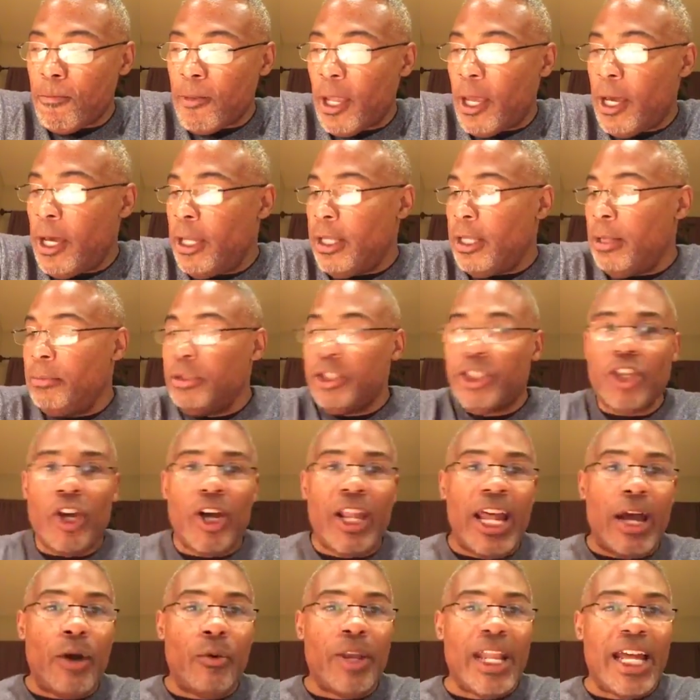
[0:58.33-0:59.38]
let me start
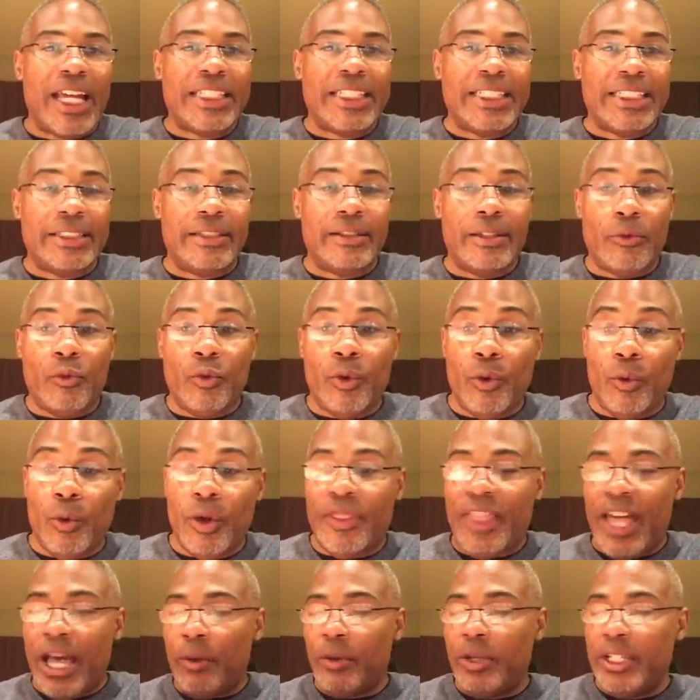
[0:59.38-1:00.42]
out with
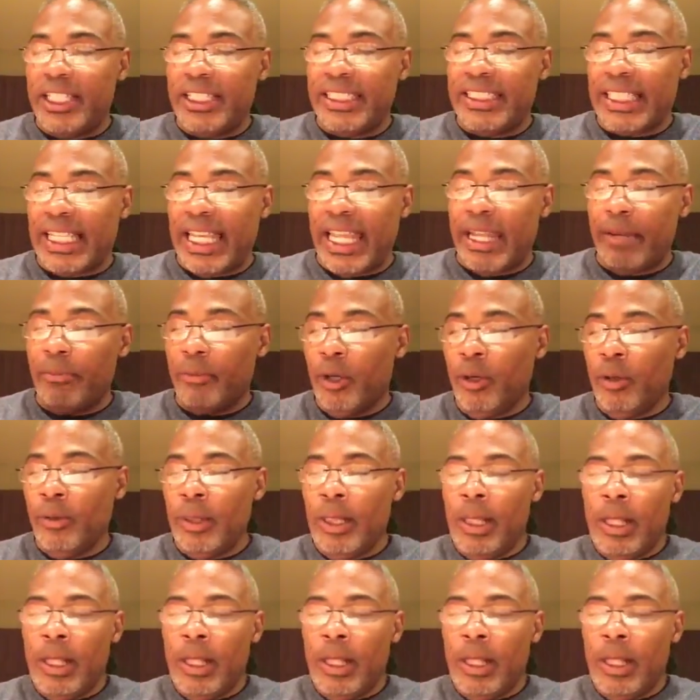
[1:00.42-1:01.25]
our disclaimer.